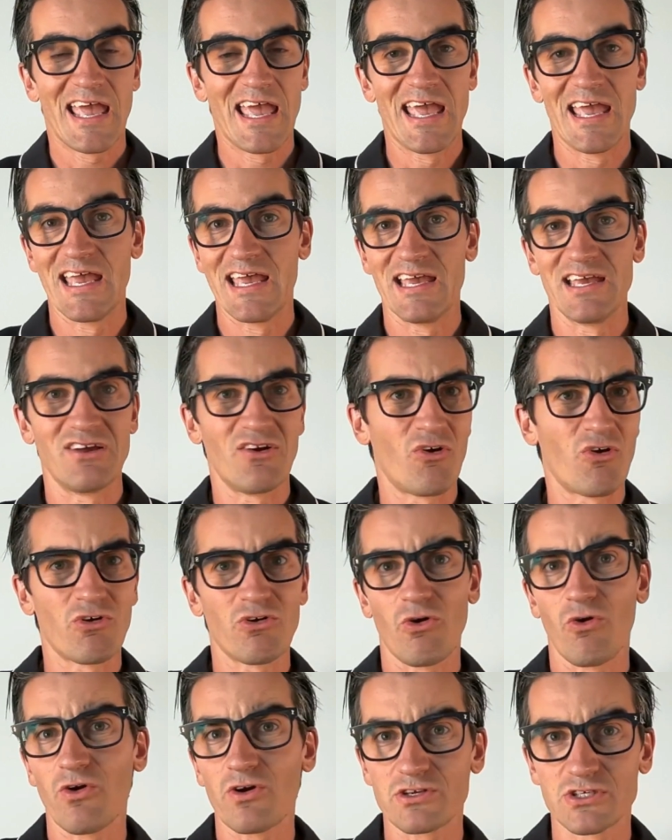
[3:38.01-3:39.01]

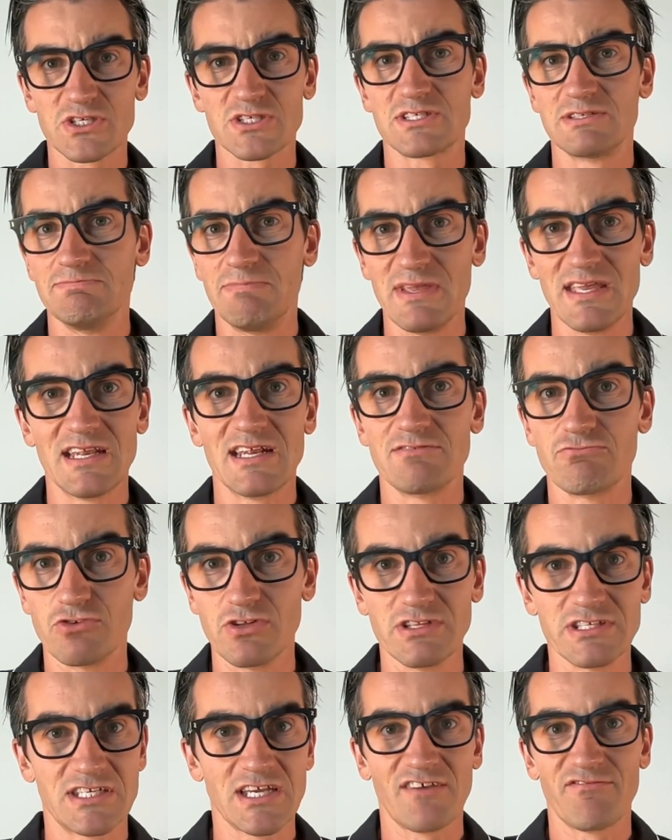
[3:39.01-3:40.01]
or just be in a
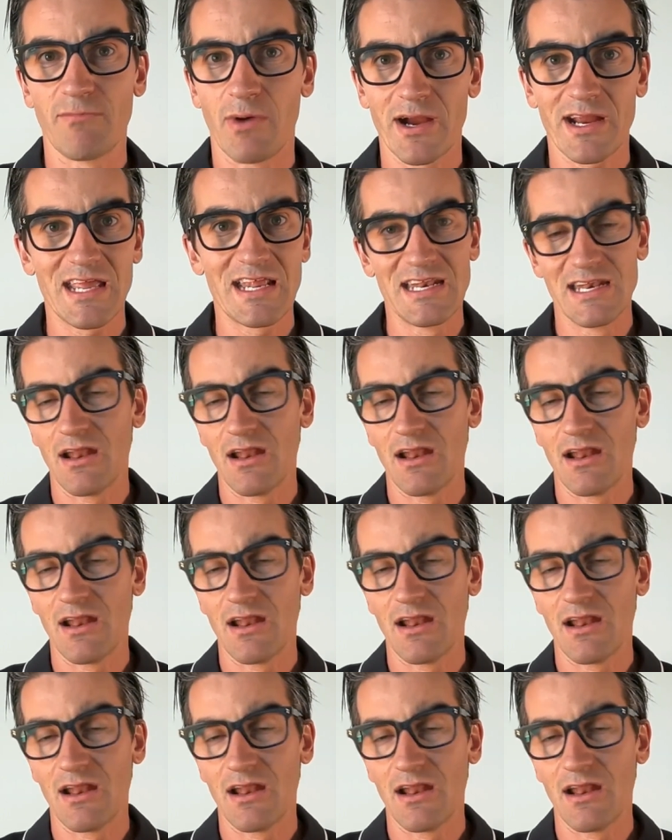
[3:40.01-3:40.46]
really tough market